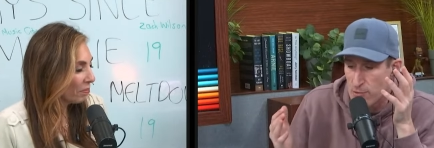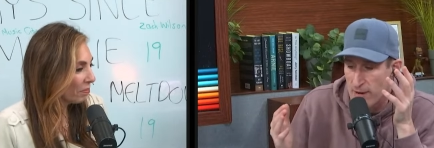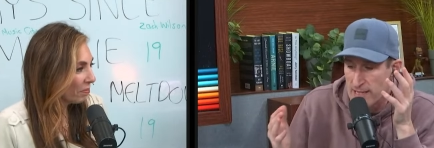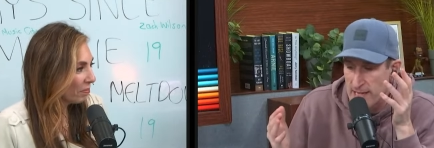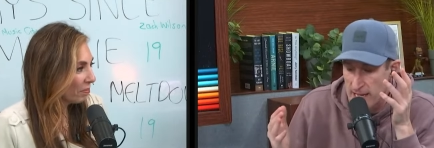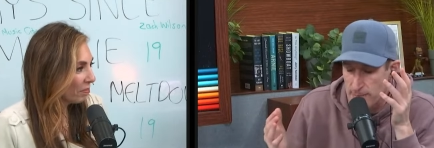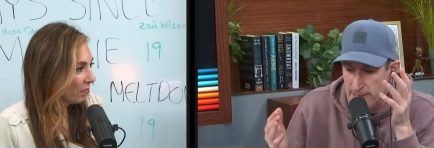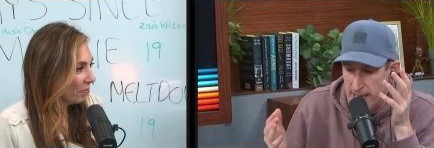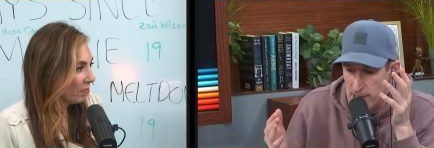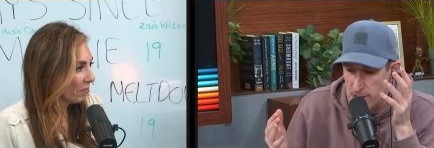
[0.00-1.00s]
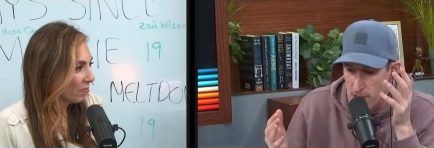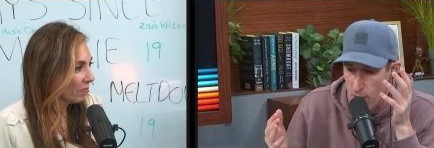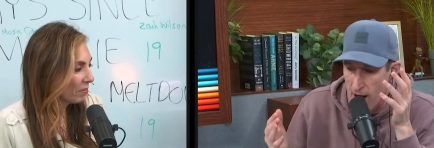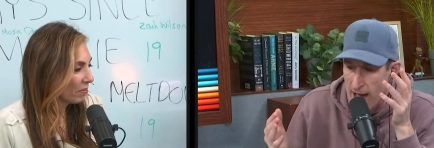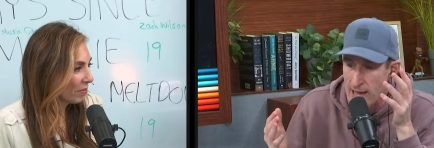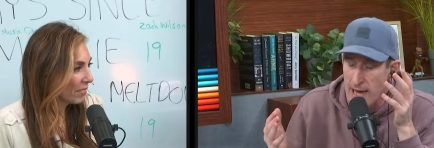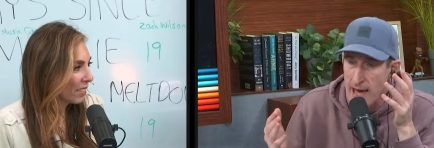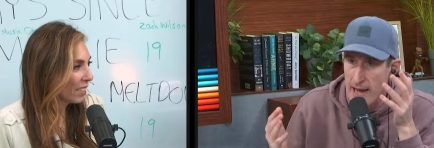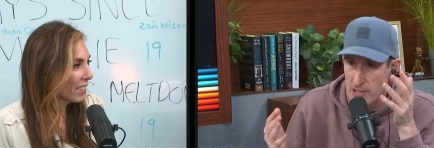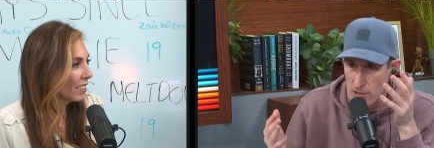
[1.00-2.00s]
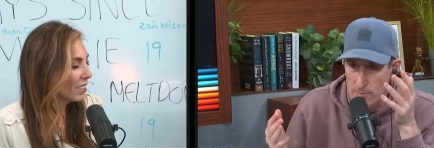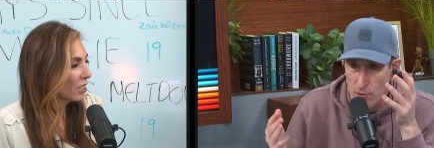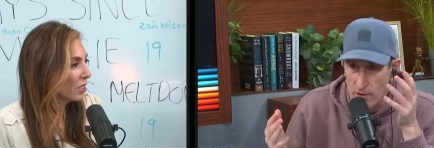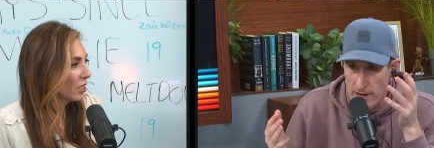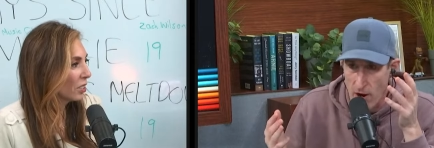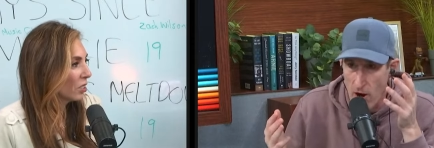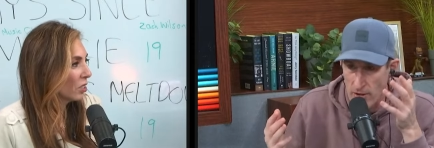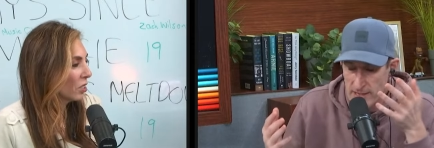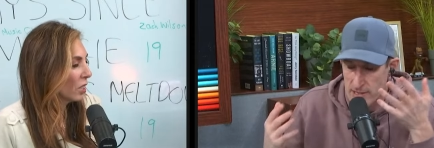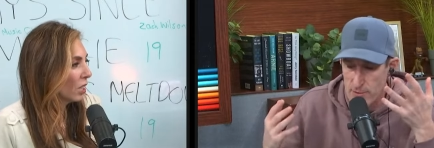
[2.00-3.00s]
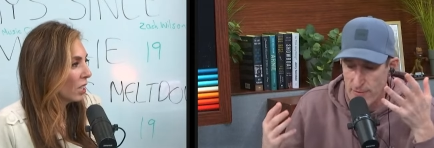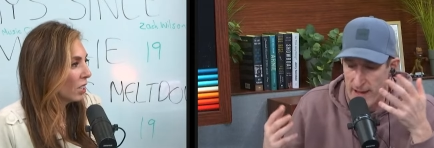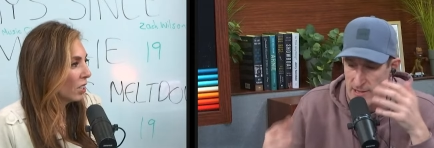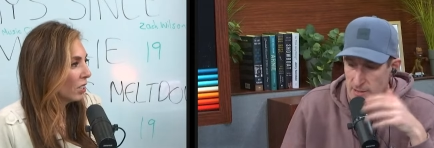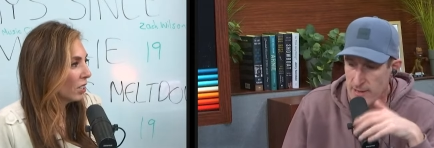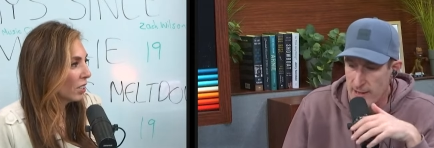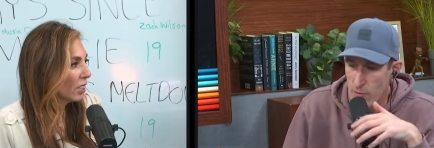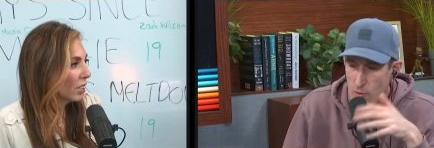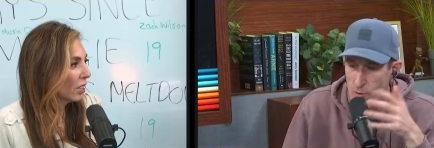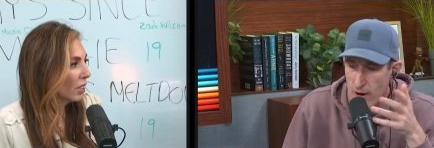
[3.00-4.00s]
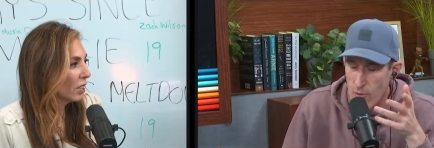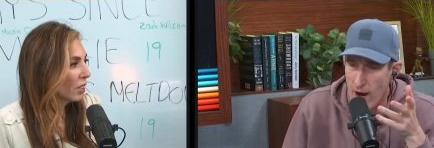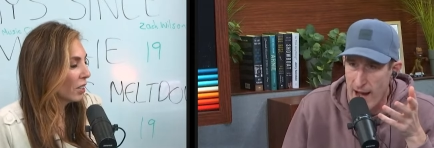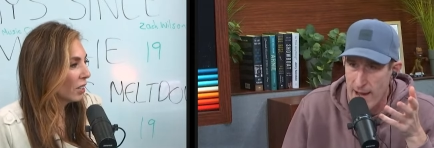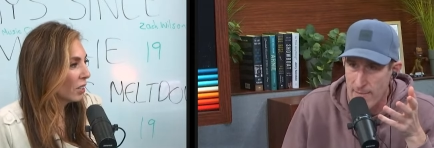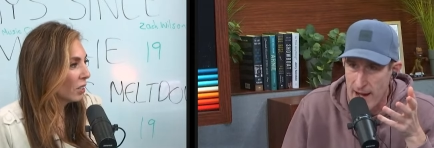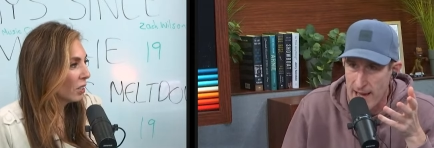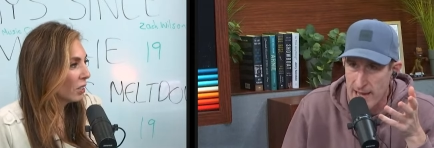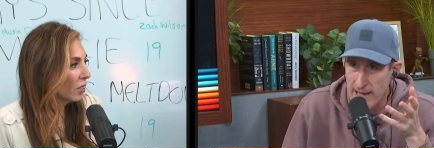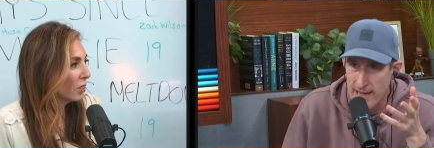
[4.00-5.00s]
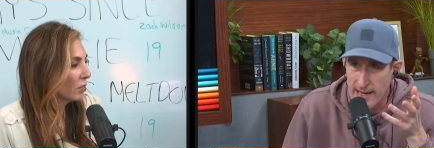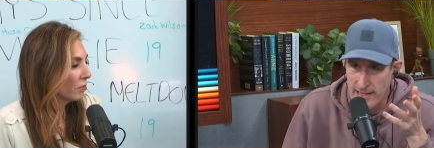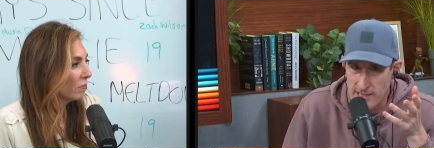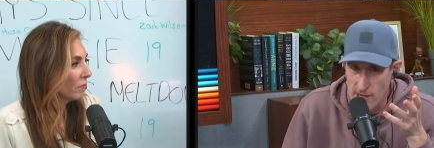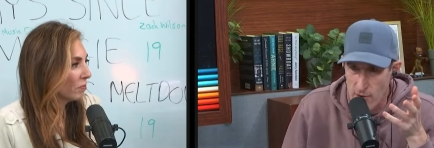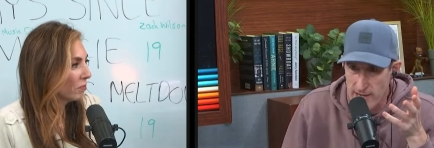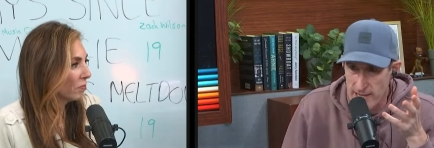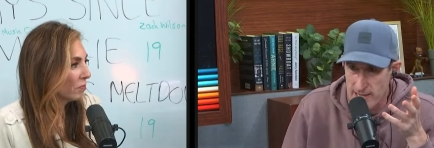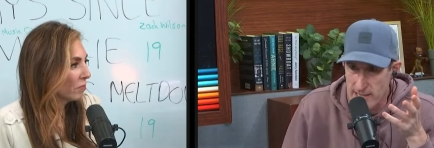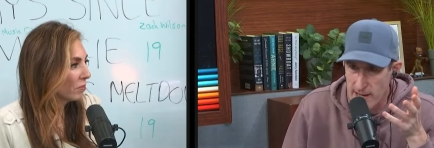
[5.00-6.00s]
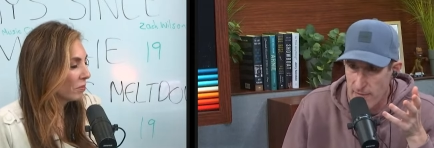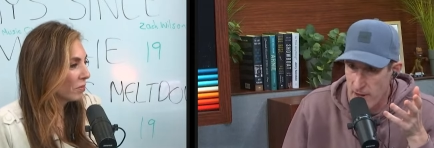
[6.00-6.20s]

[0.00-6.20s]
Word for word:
Speaker 1: has raised the expectations so high. At a certain point, all these new fans are going to be like, well, wh- why am I getting so into this if